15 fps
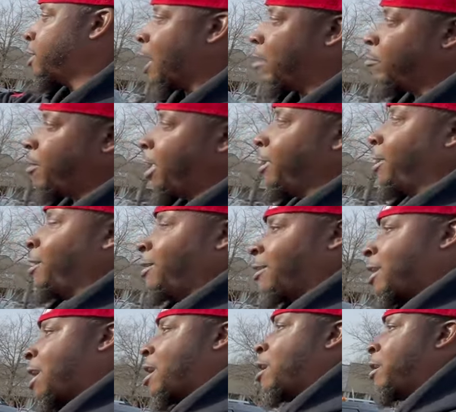direct in
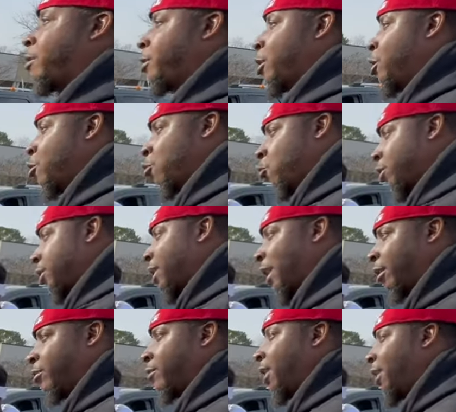line with
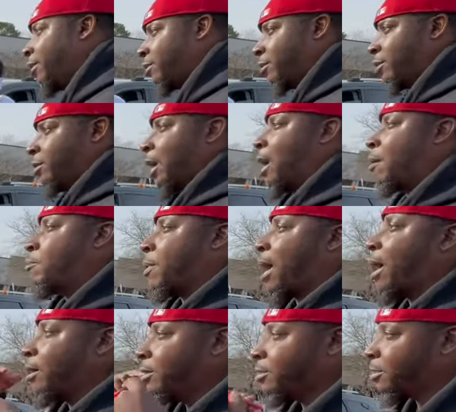that creation. Our
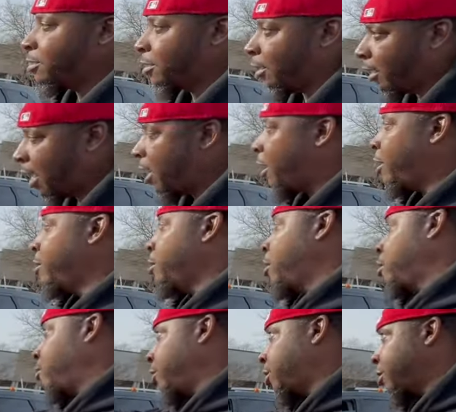bodies is aligned
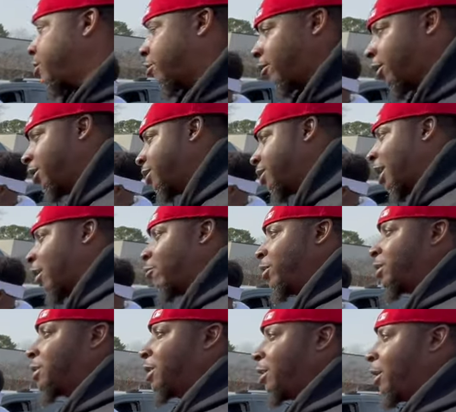with the trees that we
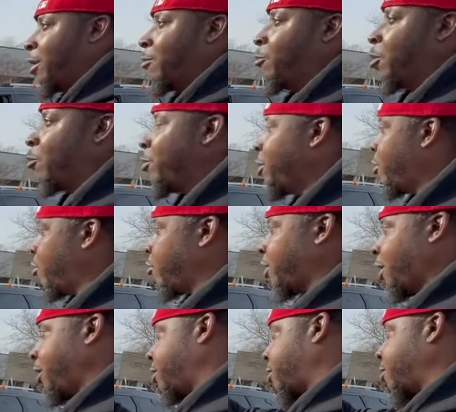see here, but we don't
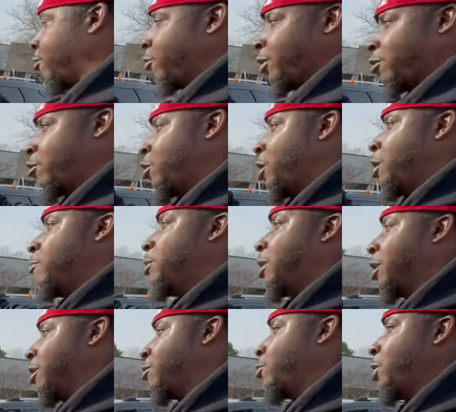think so. We don't,
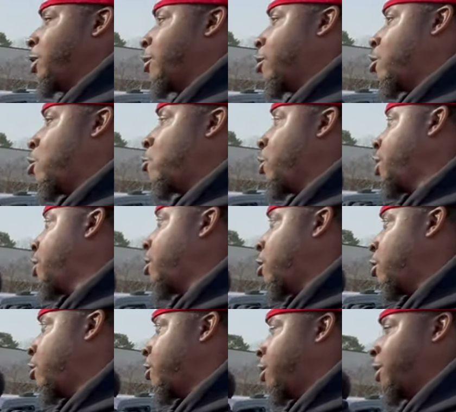because we
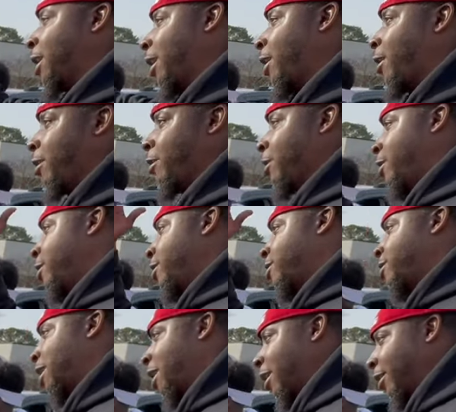learn their
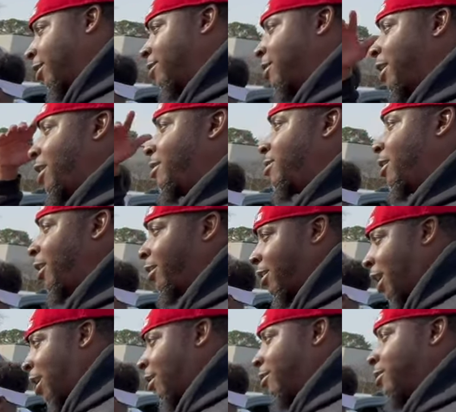science, their
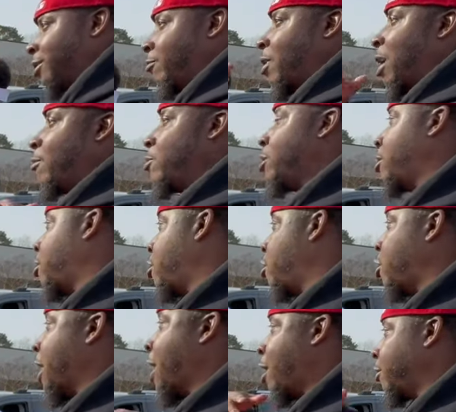technology, right? We
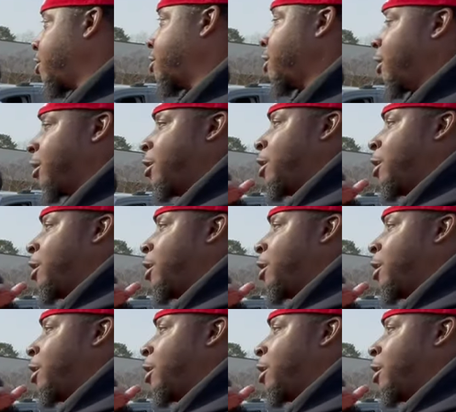learn how to